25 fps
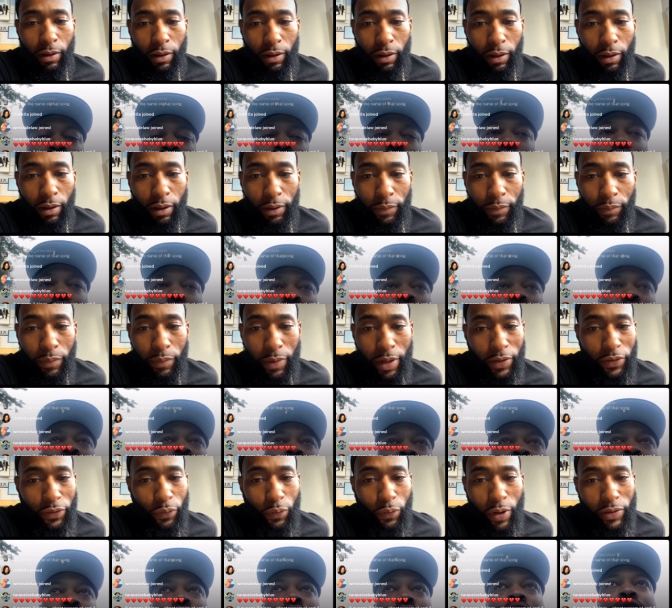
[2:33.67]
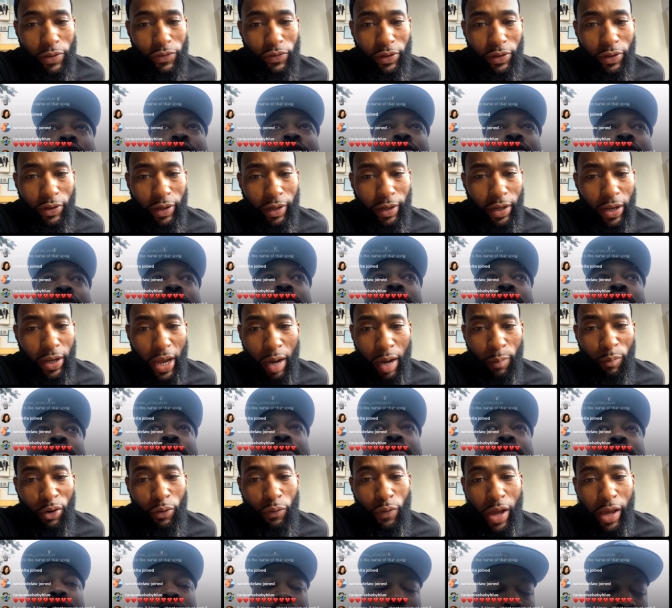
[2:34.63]
He must wasn't
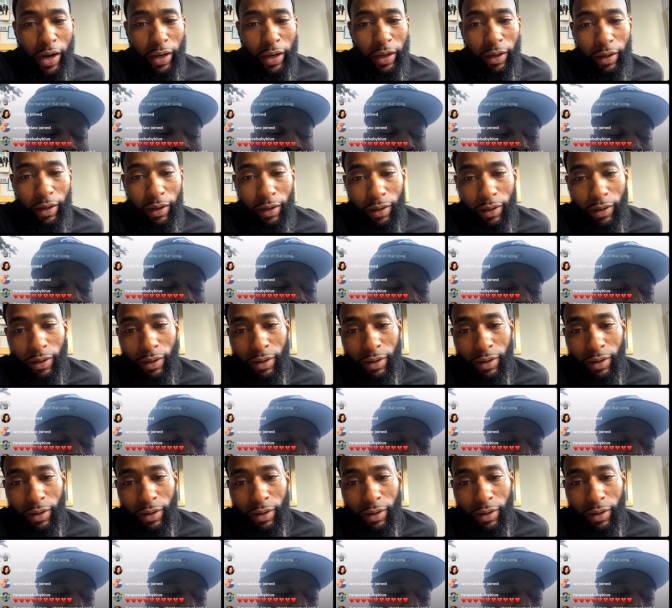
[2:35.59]
camera ready.